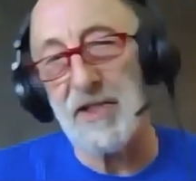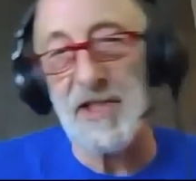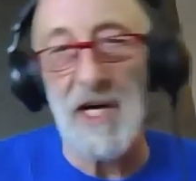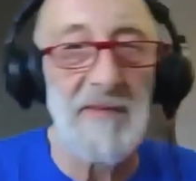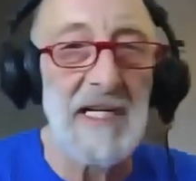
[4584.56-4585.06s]

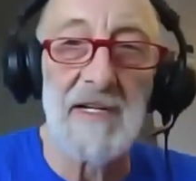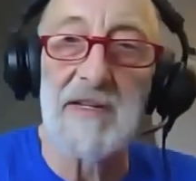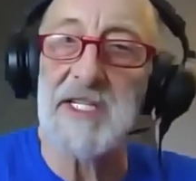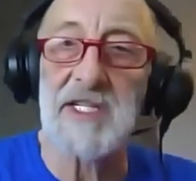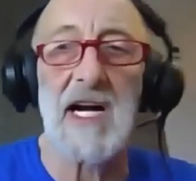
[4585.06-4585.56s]
shaman here.
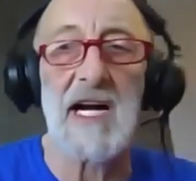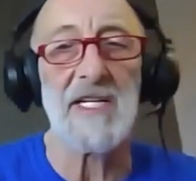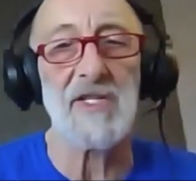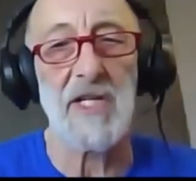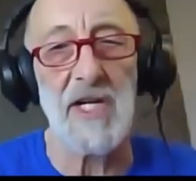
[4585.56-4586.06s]
This guy
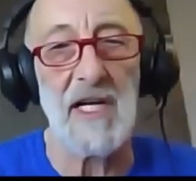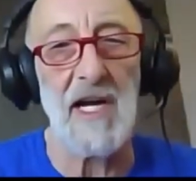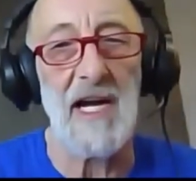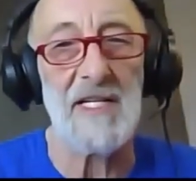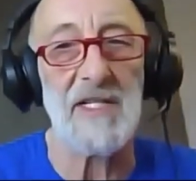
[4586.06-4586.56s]
is
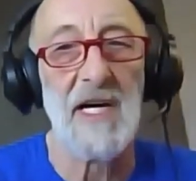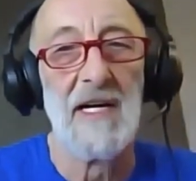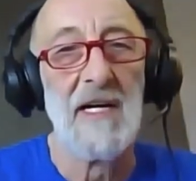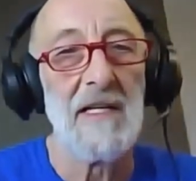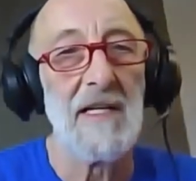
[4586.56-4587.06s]
kick-ass.
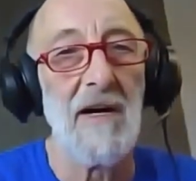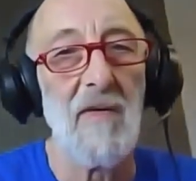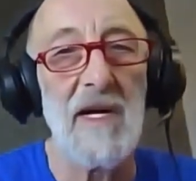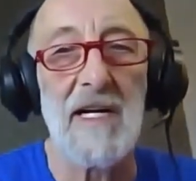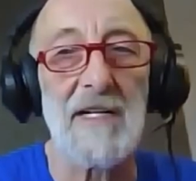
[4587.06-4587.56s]
You know,
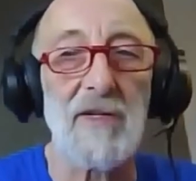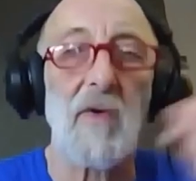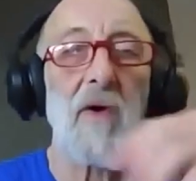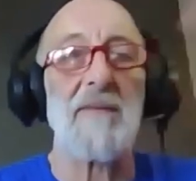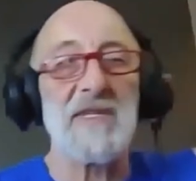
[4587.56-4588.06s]
we got
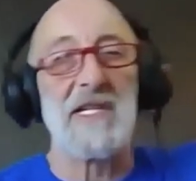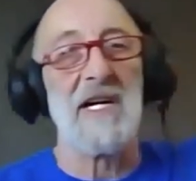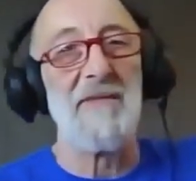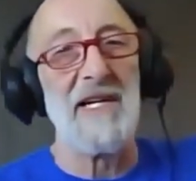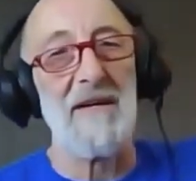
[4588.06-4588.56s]
crops
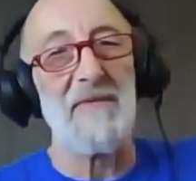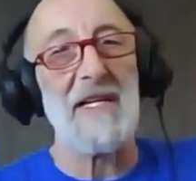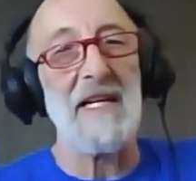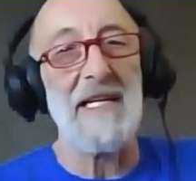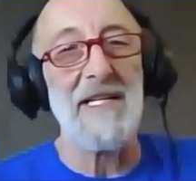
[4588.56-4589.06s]
coming up, the
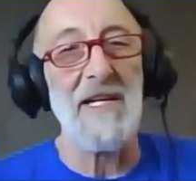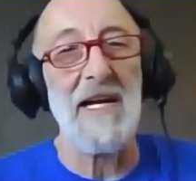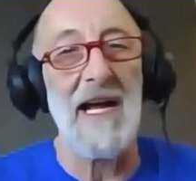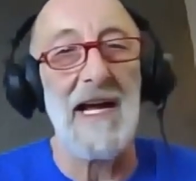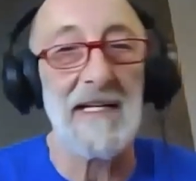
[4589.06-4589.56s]

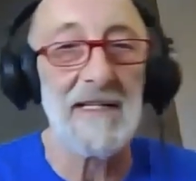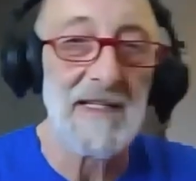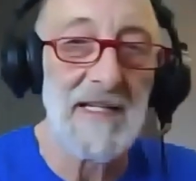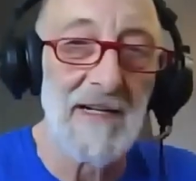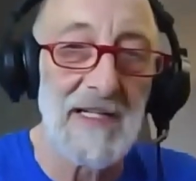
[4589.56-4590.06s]
yin-yang, and,
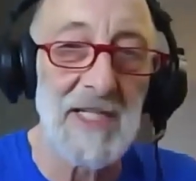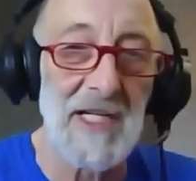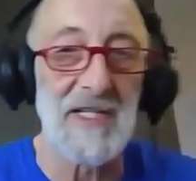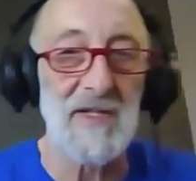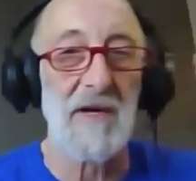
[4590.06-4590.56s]
you know, he
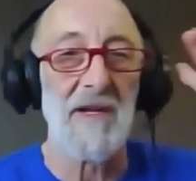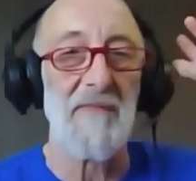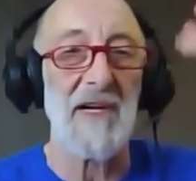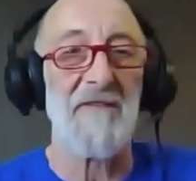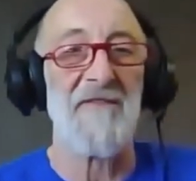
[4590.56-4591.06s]
tells us where the
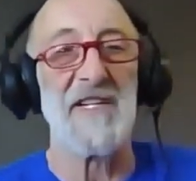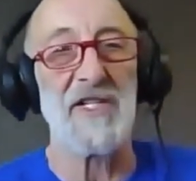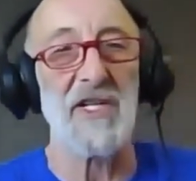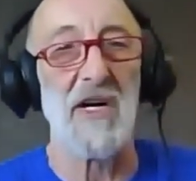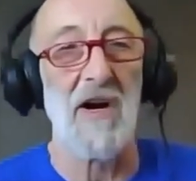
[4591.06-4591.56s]
big
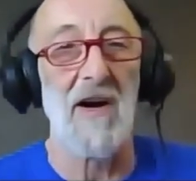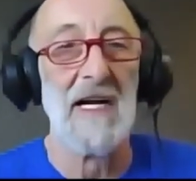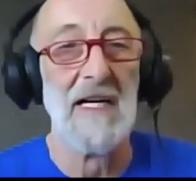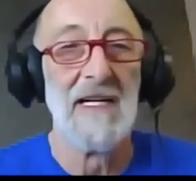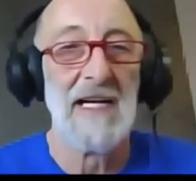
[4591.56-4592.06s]
fish are.
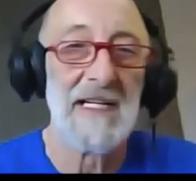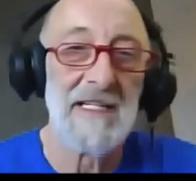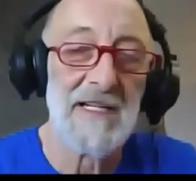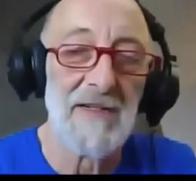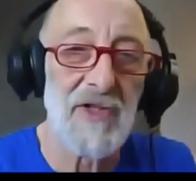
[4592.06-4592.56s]
And,
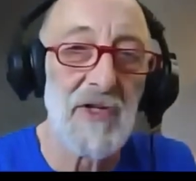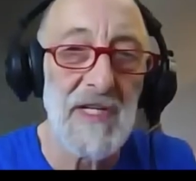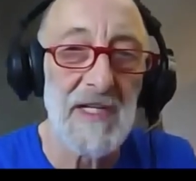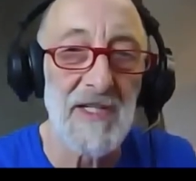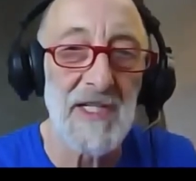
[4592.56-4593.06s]
you know, 2
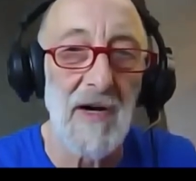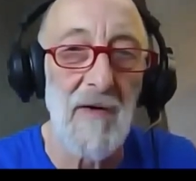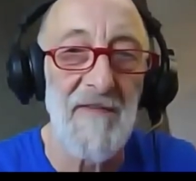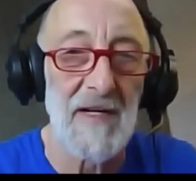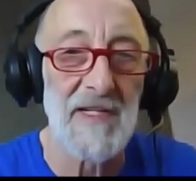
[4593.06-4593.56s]
years ago,
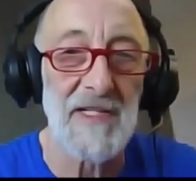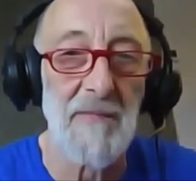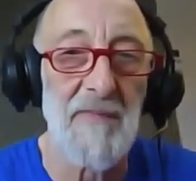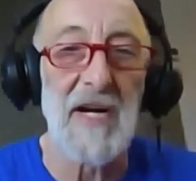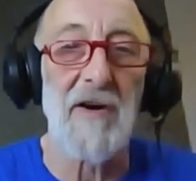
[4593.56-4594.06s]
he found us a
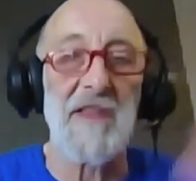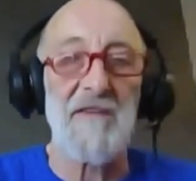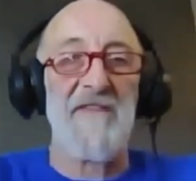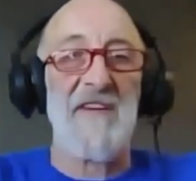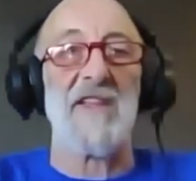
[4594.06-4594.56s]
bear that
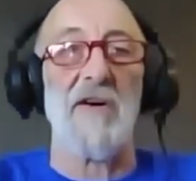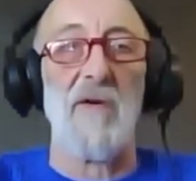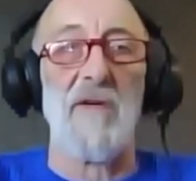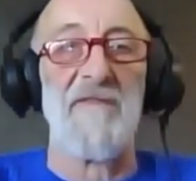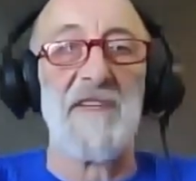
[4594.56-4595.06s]
fed the
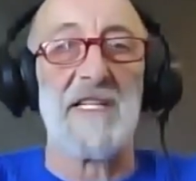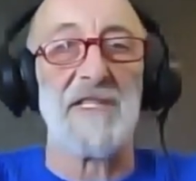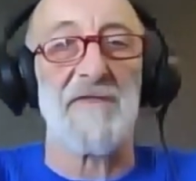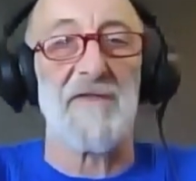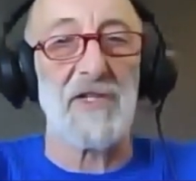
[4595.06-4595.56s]
whole
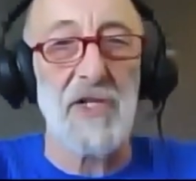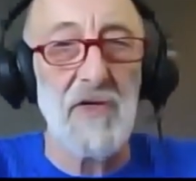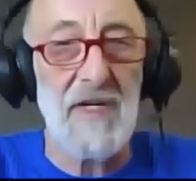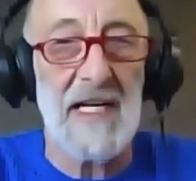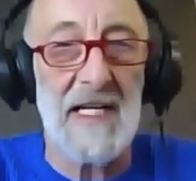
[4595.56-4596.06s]
village for 2
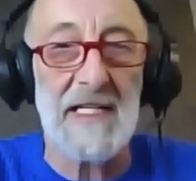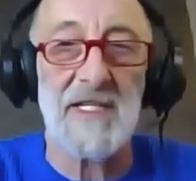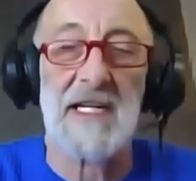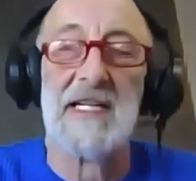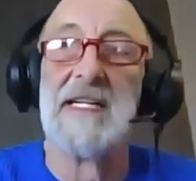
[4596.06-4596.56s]
days.
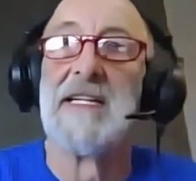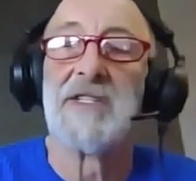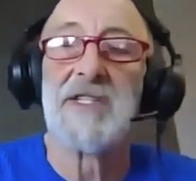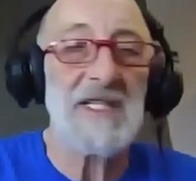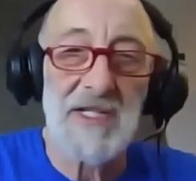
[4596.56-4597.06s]

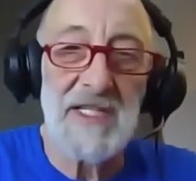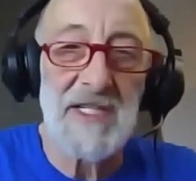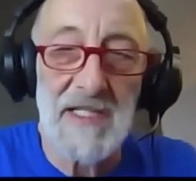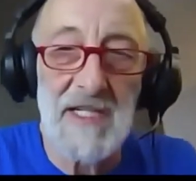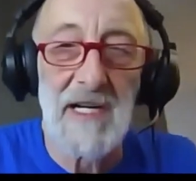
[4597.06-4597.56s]
Just
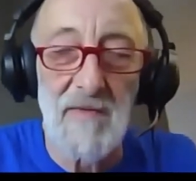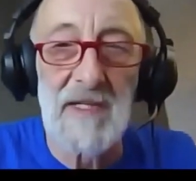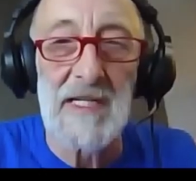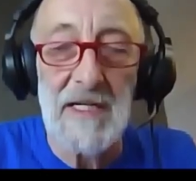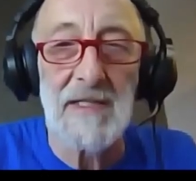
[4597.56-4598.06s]
a
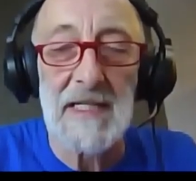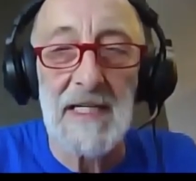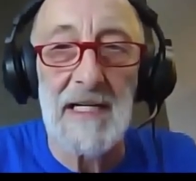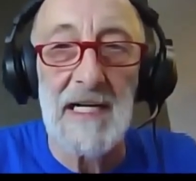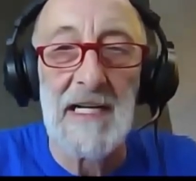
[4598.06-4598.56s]
really good
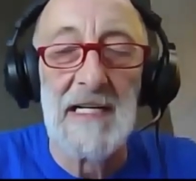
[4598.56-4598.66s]
guy.